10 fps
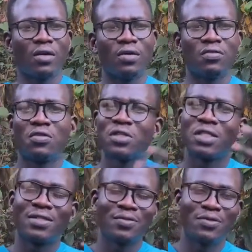Of
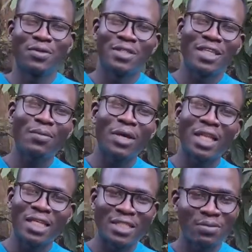course, if you're someone
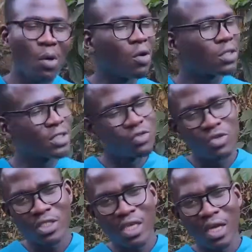that smokes,
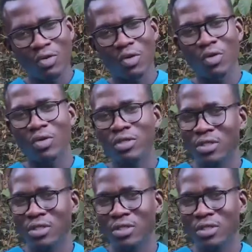drinks alcohol, you're